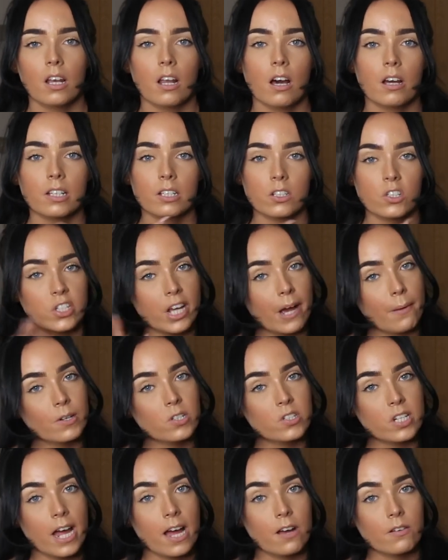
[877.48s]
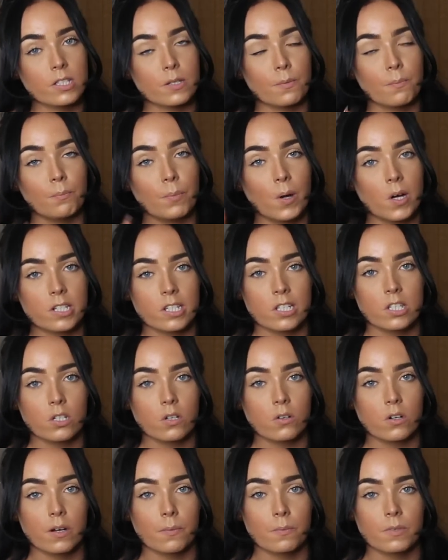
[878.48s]
like shower gels and body
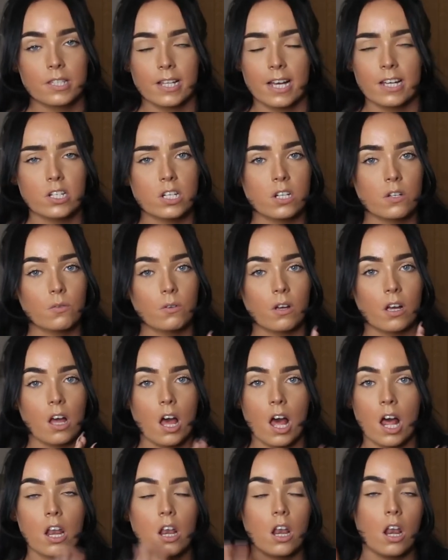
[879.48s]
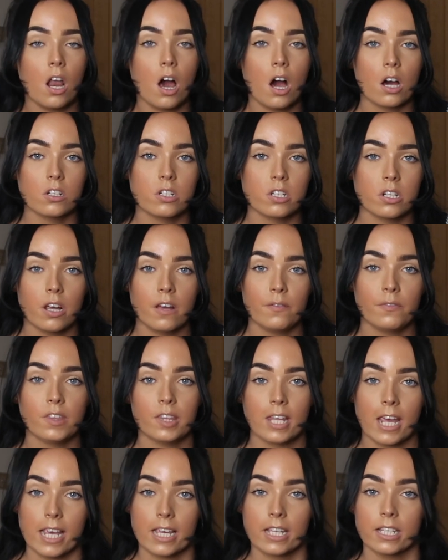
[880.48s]
scrubs. They do a lot of
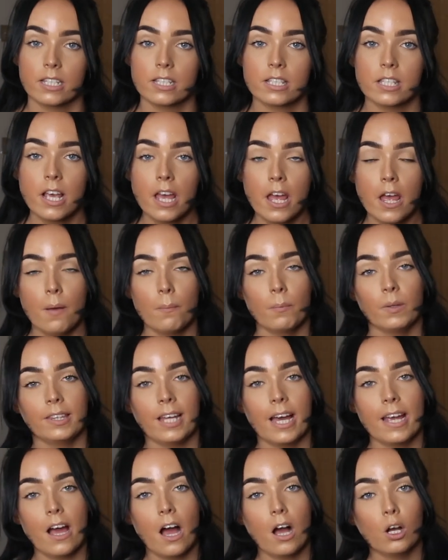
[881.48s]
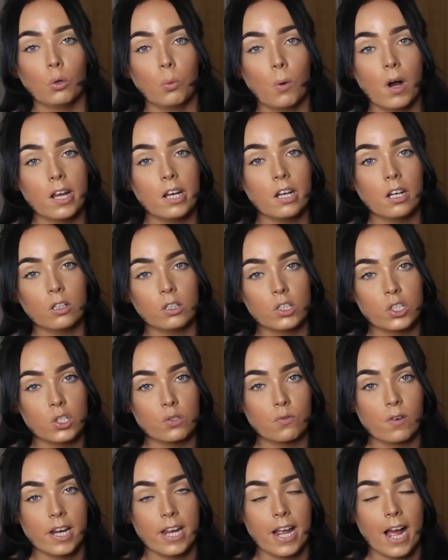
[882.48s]
things, but they are quite
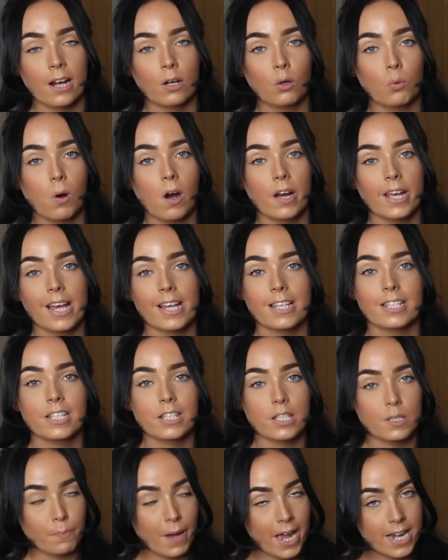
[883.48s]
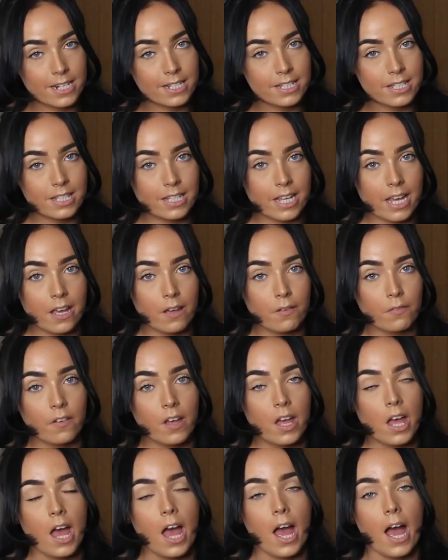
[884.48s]
luxury and quite expensive.
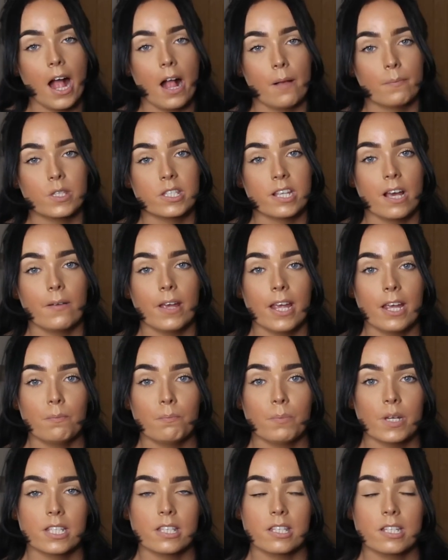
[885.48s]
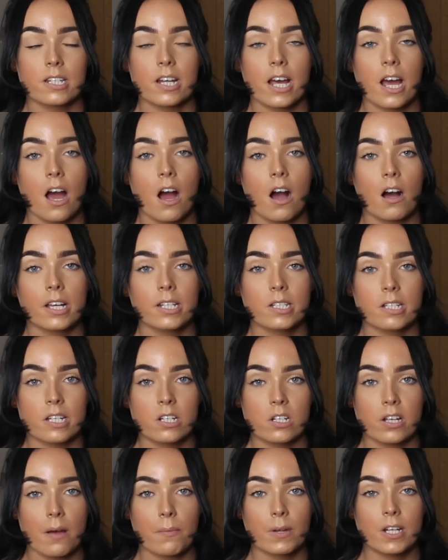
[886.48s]
And so in Bicester, I
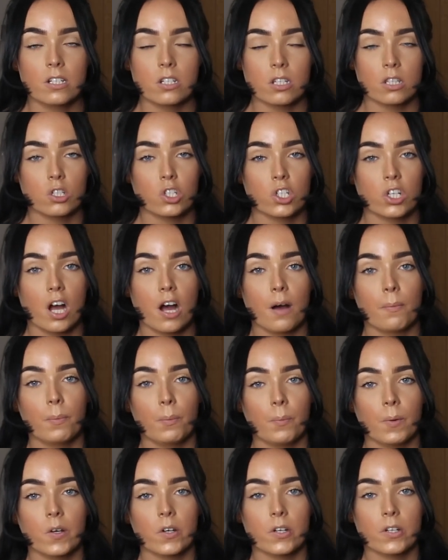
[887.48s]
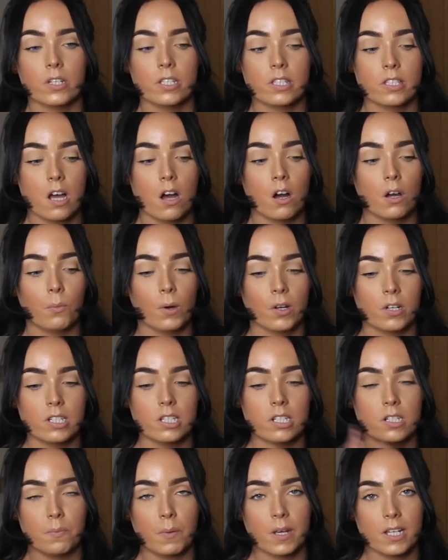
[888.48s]
did go into the shop because I
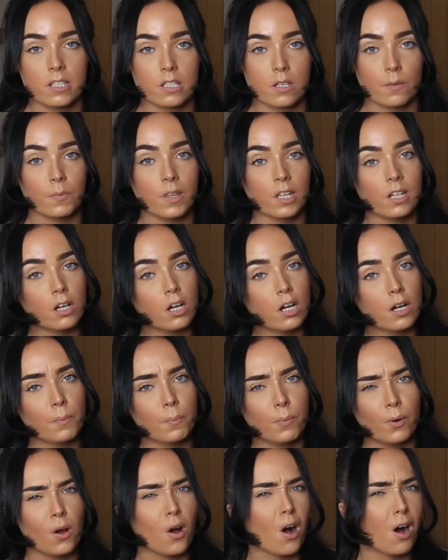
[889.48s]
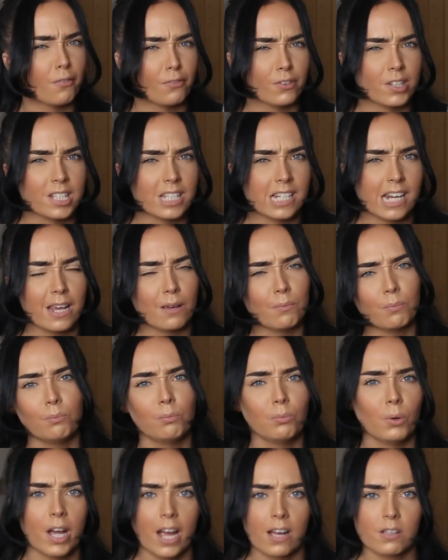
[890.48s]
wanted to pick something up. Obviously,
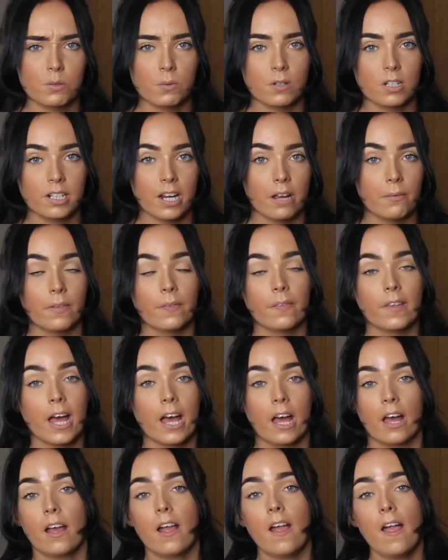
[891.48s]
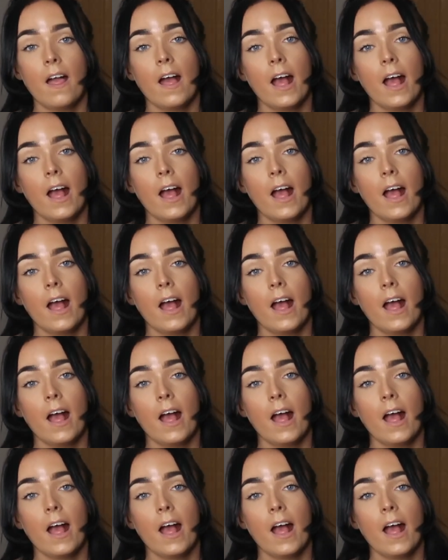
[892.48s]
why else would I go in there?